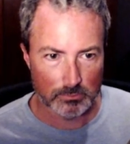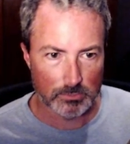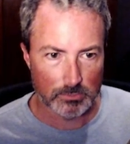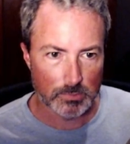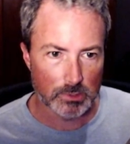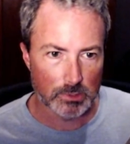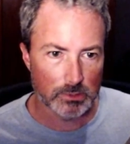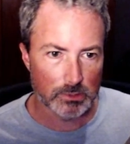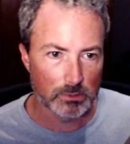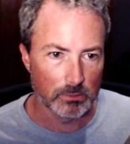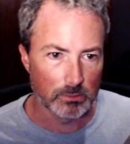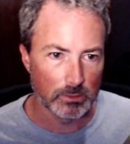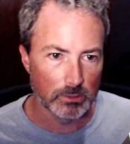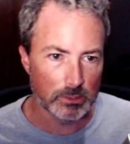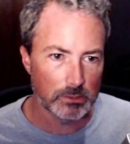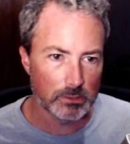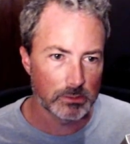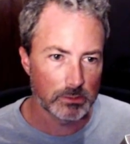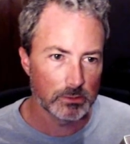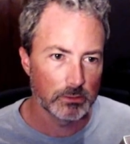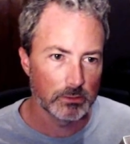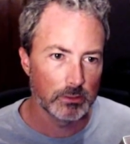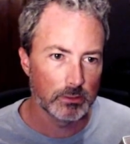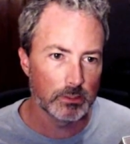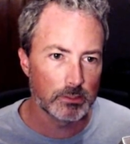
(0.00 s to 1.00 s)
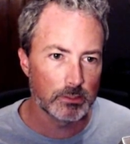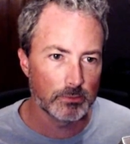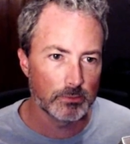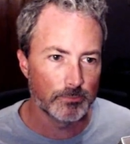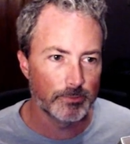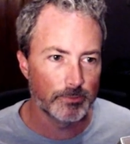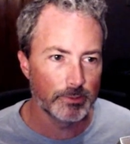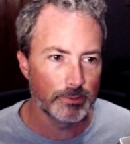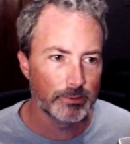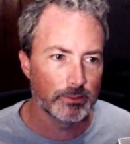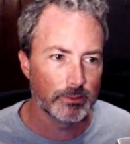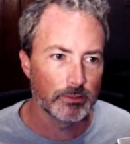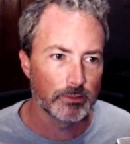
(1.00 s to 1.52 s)
So let's
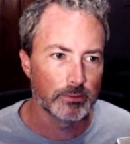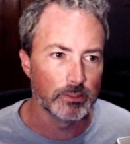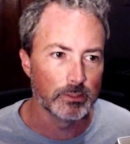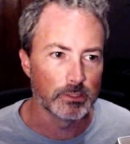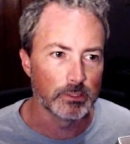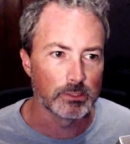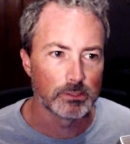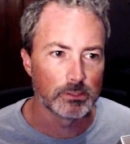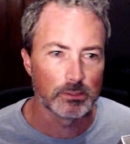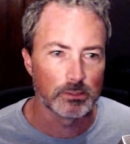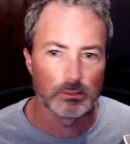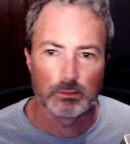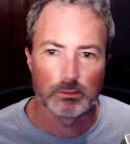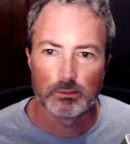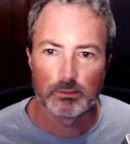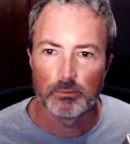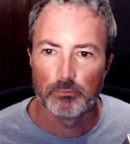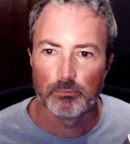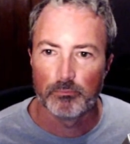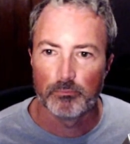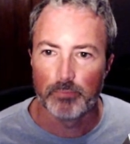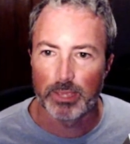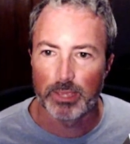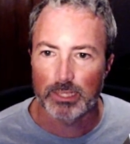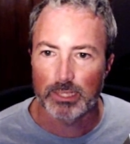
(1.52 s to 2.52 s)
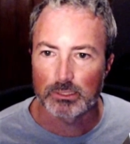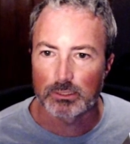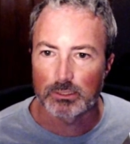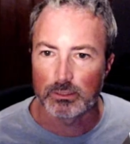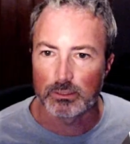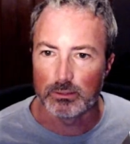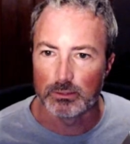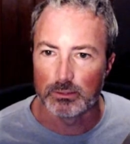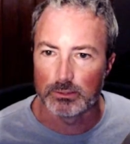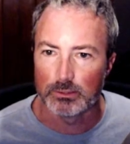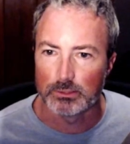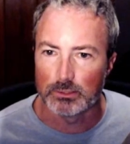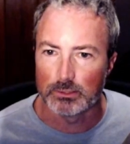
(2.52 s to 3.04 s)
figure out this max
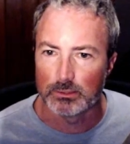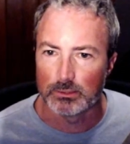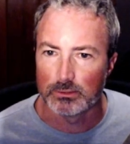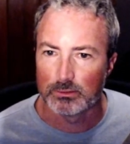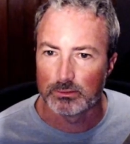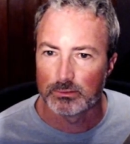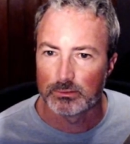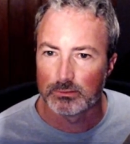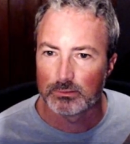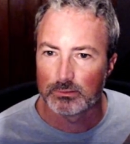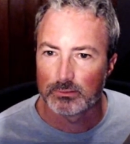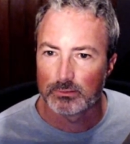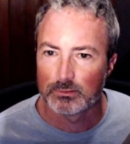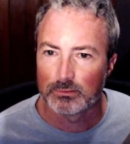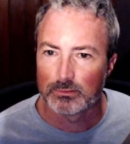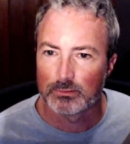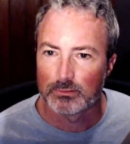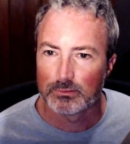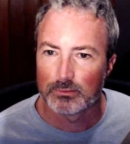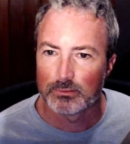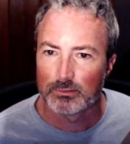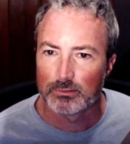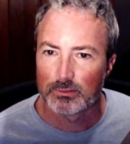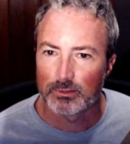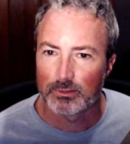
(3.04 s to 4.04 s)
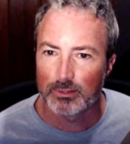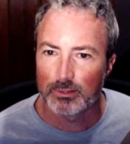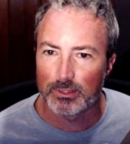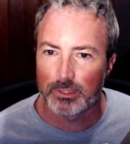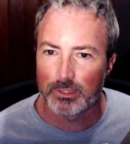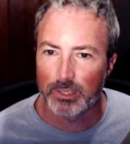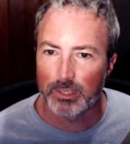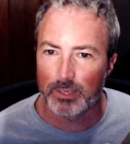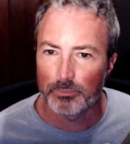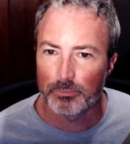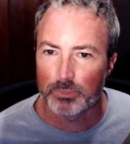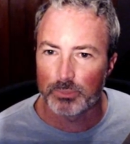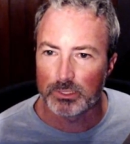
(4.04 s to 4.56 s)
collision. Thing
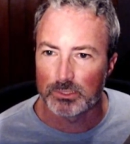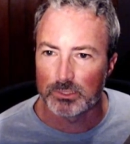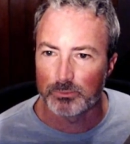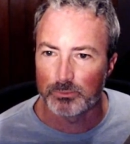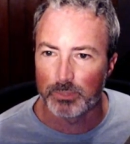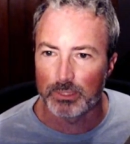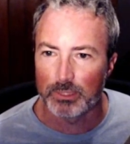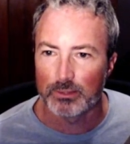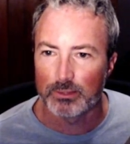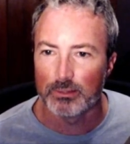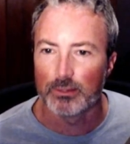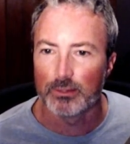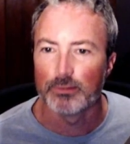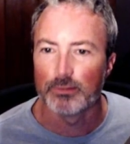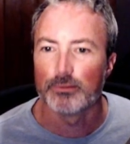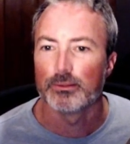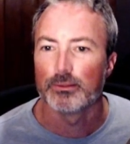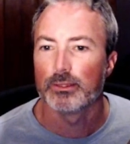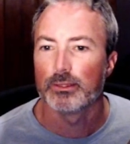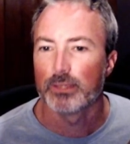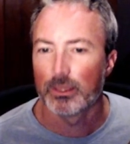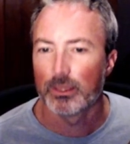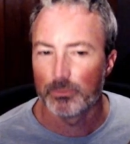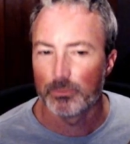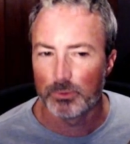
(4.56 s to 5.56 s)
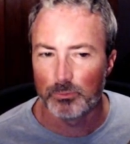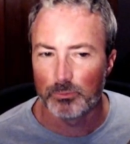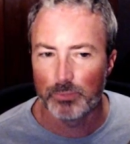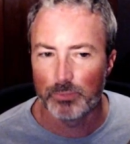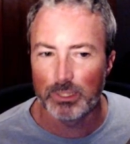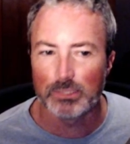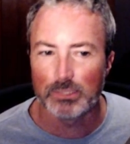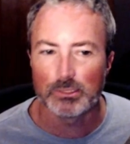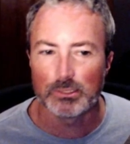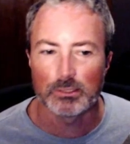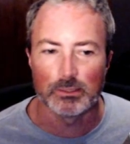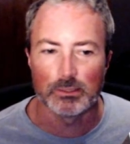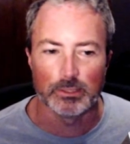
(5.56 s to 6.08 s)
happens, make the other thing happen.
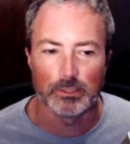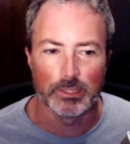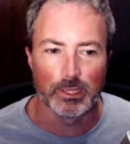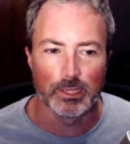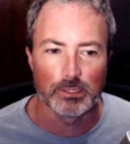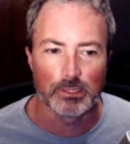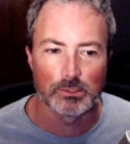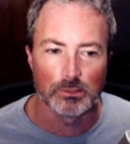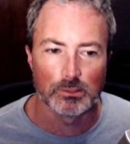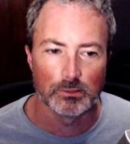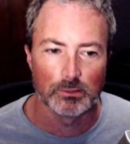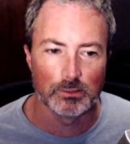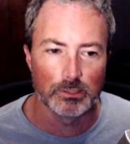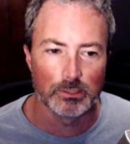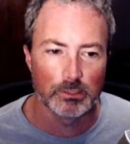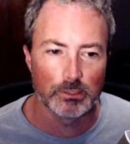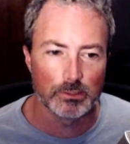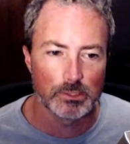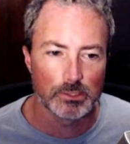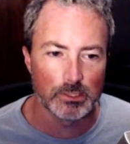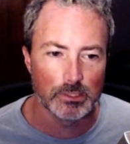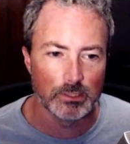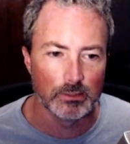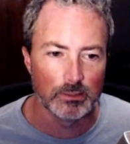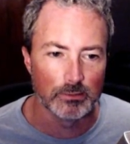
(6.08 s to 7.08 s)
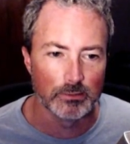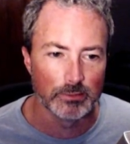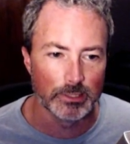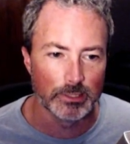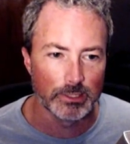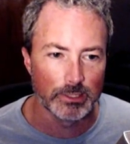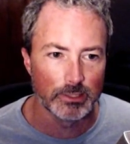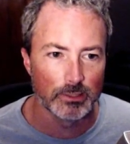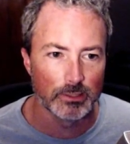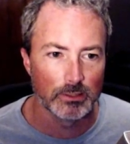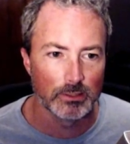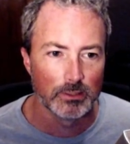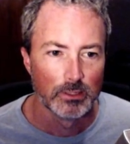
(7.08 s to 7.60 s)
Basically, yeah. So here's Cedar right
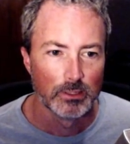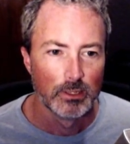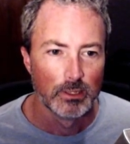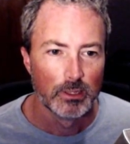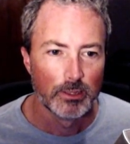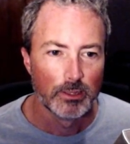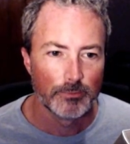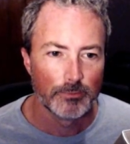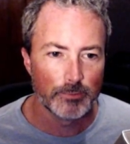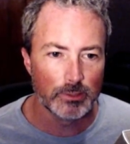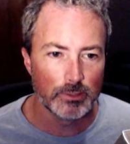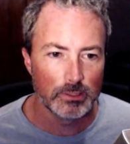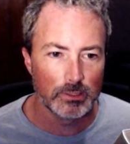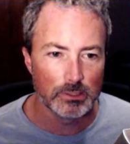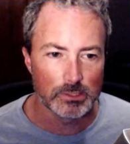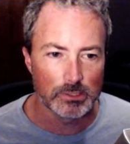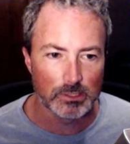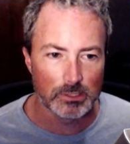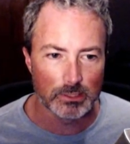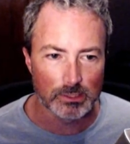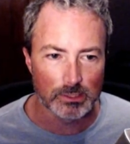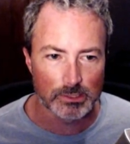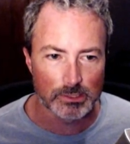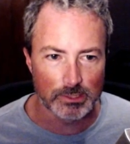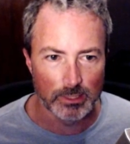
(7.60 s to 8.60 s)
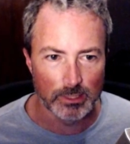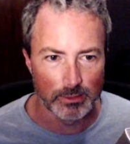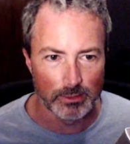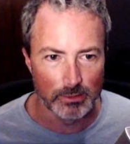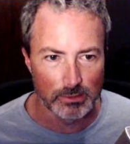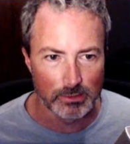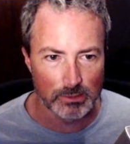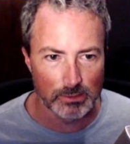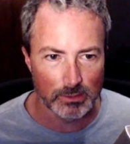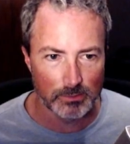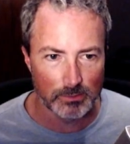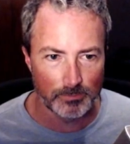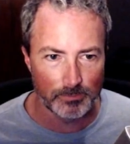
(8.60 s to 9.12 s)
here. You didn't see us set this
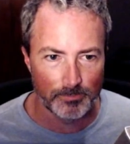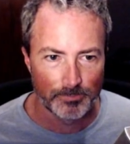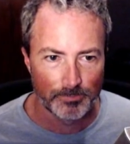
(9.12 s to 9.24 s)
up.